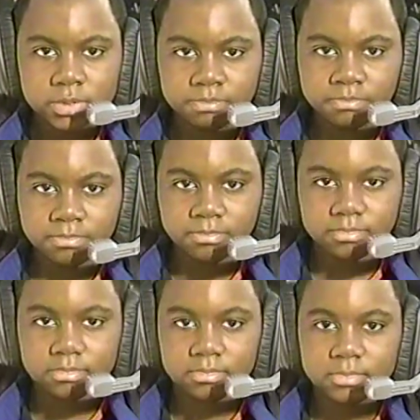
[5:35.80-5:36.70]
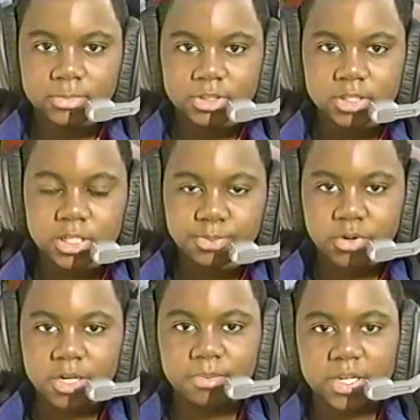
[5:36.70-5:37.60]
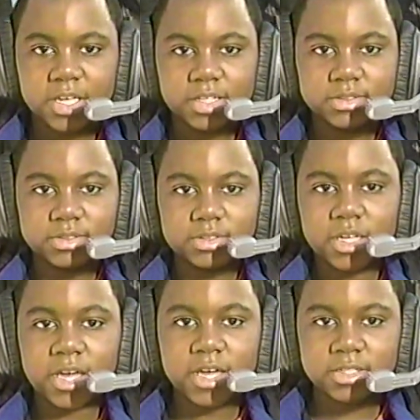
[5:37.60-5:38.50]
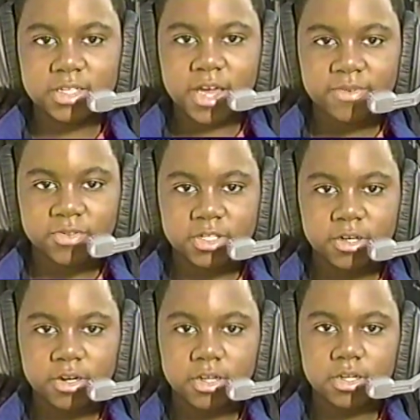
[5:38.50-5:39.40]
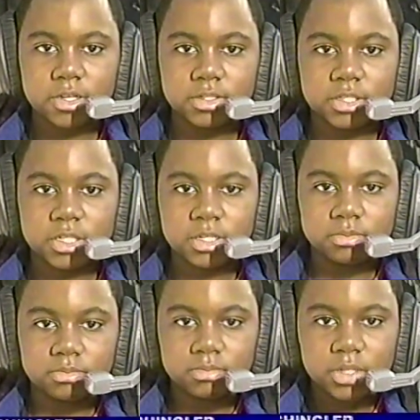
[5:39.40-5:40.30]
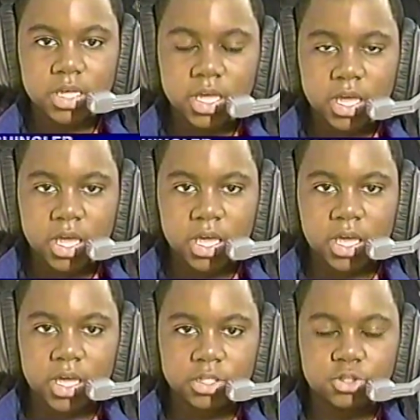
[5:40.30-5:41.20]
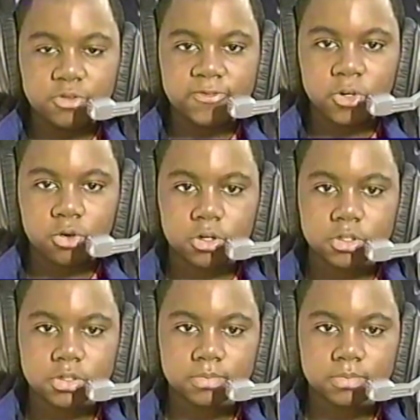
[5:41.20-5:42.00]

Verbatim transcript: Mm, it's pretty big. It has cafeteria, gym, and two floors